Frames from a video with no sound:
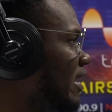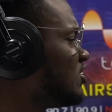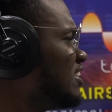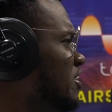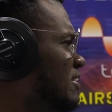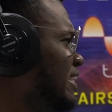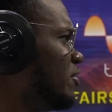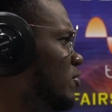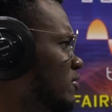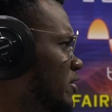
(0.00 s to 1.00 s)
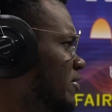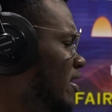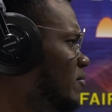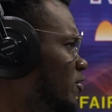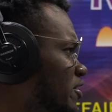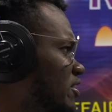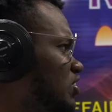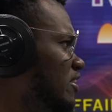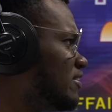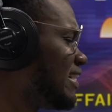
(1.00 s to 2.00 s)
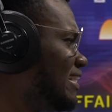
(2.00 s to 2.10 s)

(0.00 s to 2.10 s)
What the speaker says: And I just hear say no, they don't care about your share, so